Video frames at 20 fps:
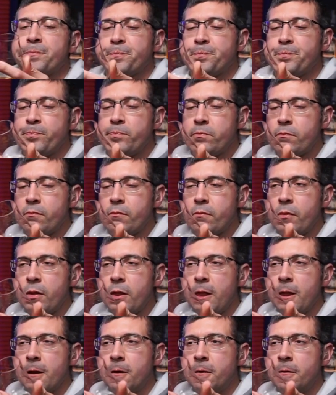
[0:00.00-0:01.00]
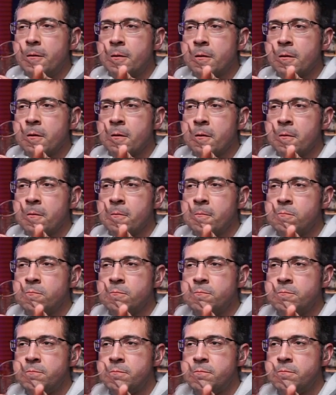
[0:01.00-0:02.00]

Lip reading: I can see you're sipping glass A.